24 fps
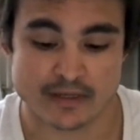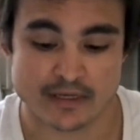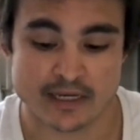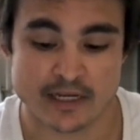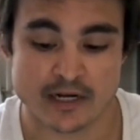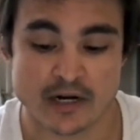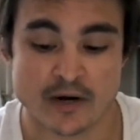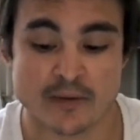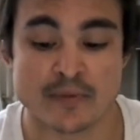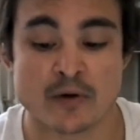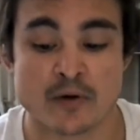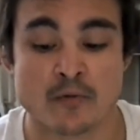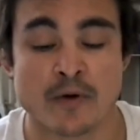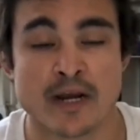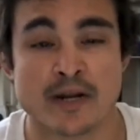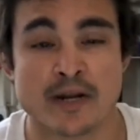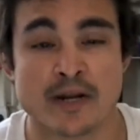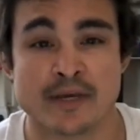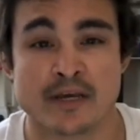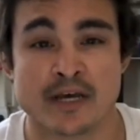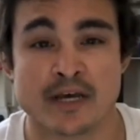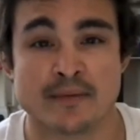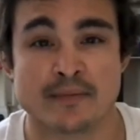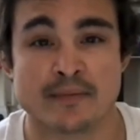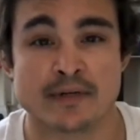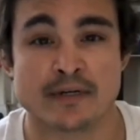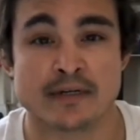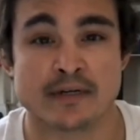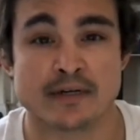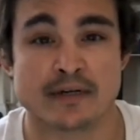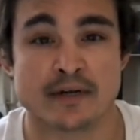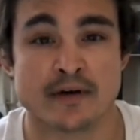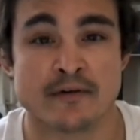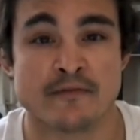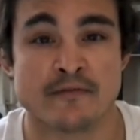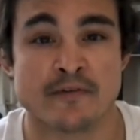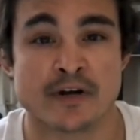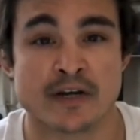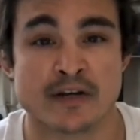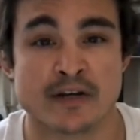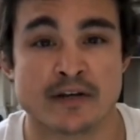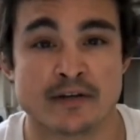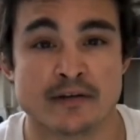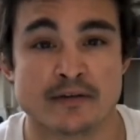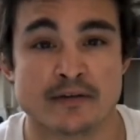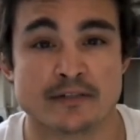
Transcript: and on my way to becoming a very